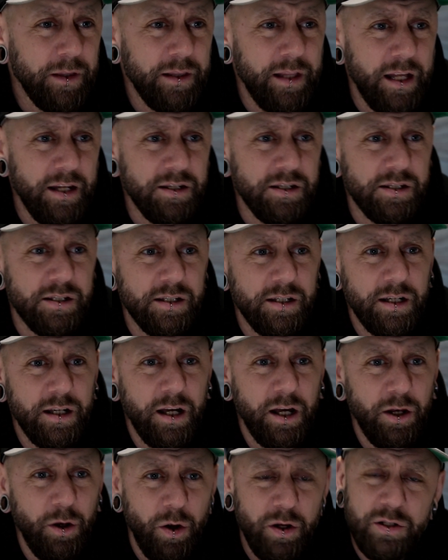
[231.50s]
There's
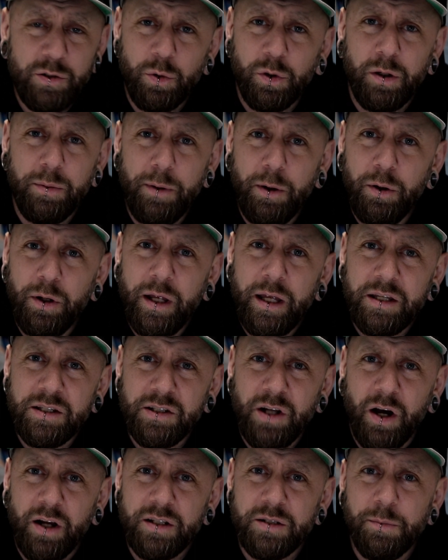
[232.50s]
a nice little community
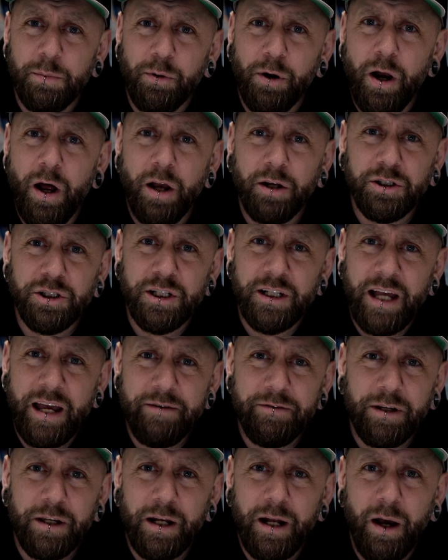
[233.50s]
starting to branch
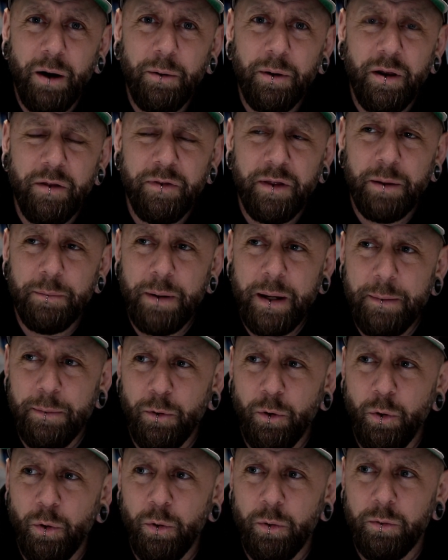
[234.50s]
together, you know, and I think
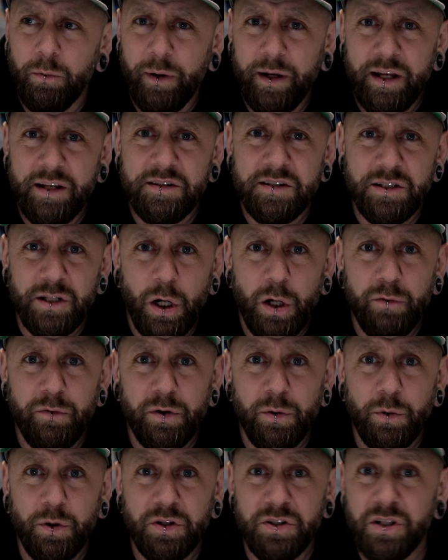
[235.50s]
people, when this is
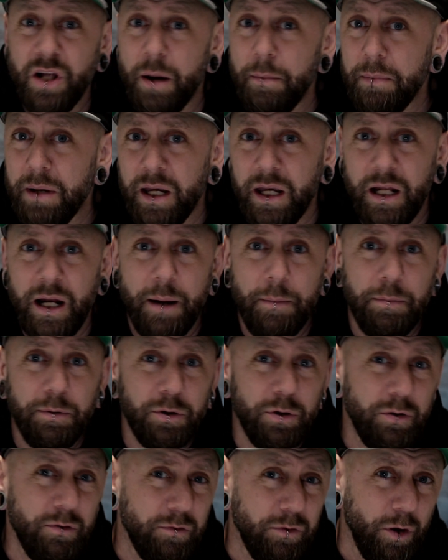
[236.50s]
over, want to start meeting up
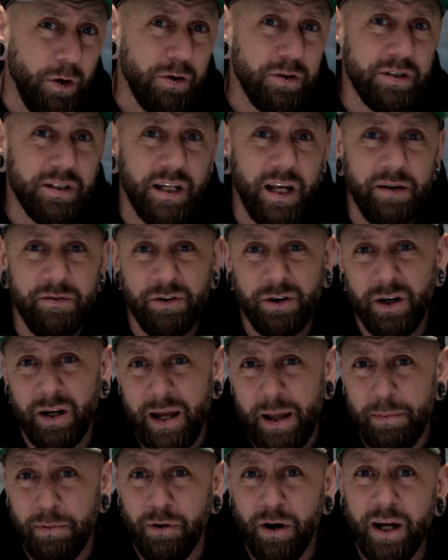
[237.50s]
and doing vlogs together and
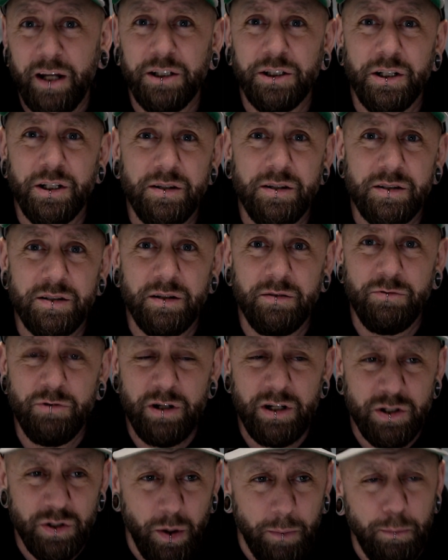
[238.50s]
collaborations and
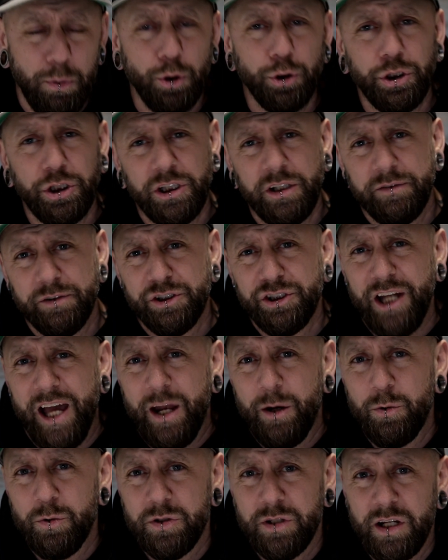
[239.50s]
really sort of push each other's
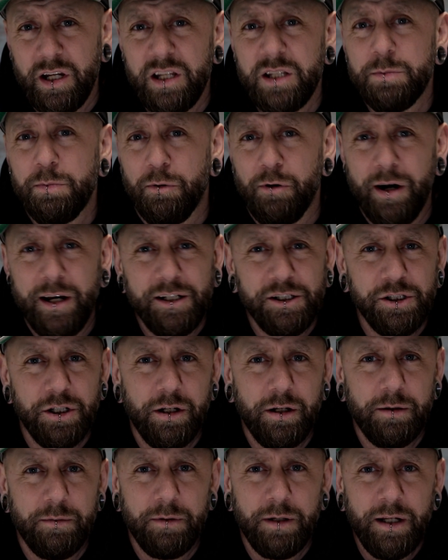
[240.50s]
channels and
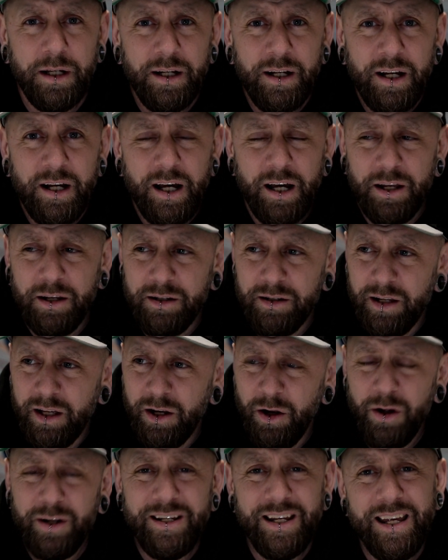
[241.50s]
inspiration and
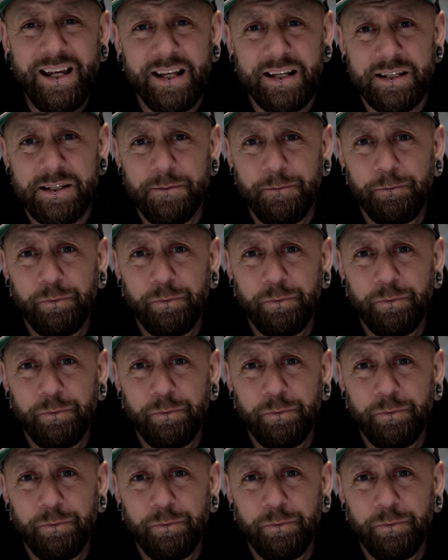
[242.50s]
ideas.